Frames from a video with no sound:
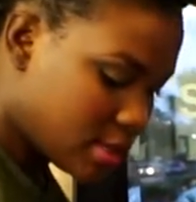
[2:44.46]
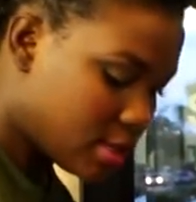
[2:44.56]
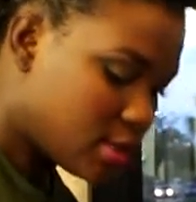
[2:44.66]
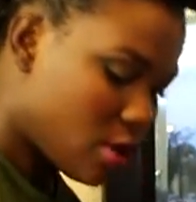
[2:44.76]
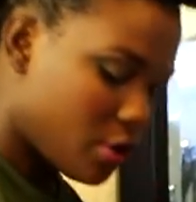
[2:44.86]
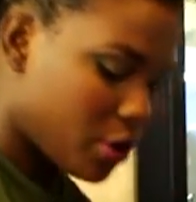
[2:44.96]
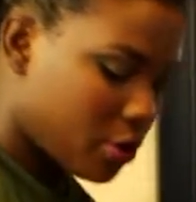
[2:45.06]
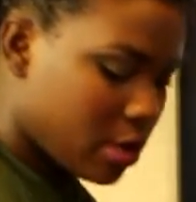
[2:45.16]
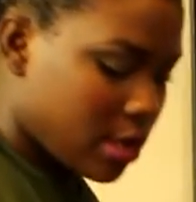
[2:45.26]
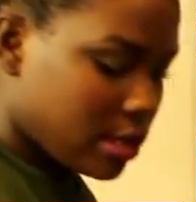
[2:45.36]
This uh,
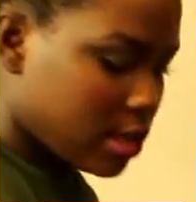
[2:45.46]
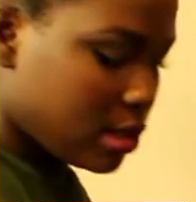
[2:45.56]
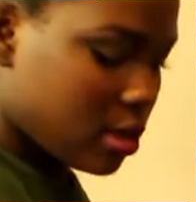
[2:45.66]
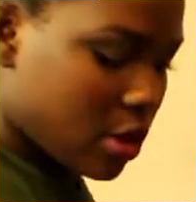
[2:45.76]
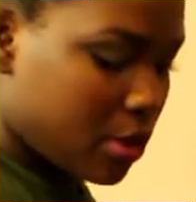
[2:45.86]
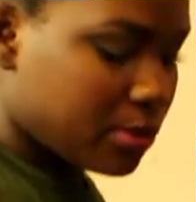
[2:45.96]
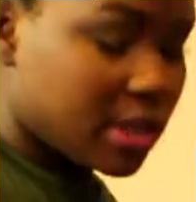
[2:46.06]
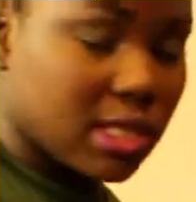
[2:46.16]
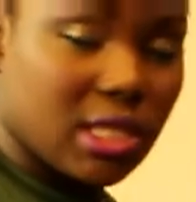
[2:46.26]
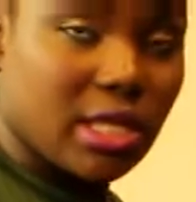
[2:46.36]
this um
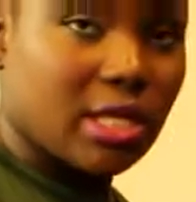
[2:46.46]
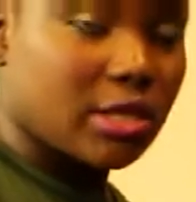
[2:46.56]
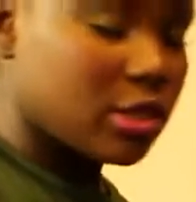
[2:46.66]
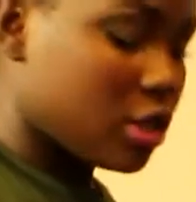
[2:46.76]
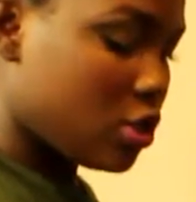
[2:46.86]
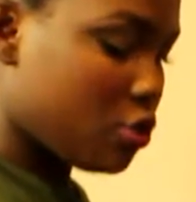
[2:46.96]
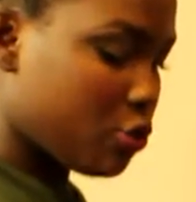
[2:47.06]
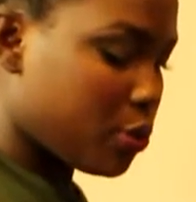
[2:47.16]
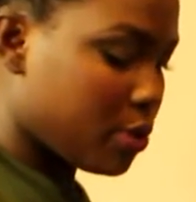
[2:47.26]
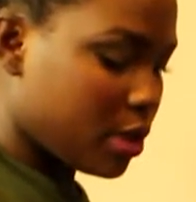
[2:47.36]
16 inch
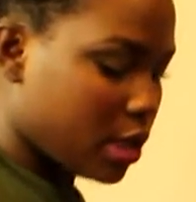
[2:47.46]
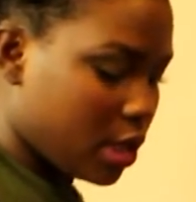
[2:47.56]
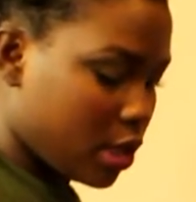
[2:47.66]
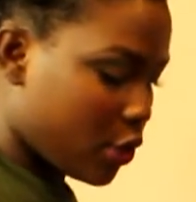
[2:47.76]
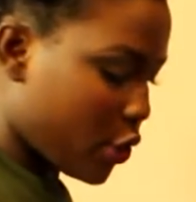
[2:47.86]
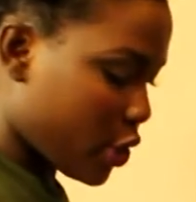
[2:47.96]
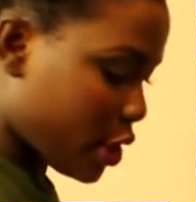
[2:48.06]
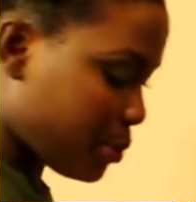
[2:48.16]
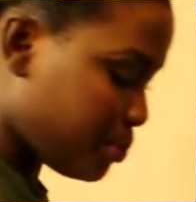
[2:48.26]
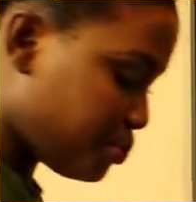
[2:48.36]
European kinky
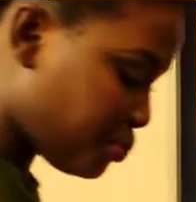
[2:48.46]
curly.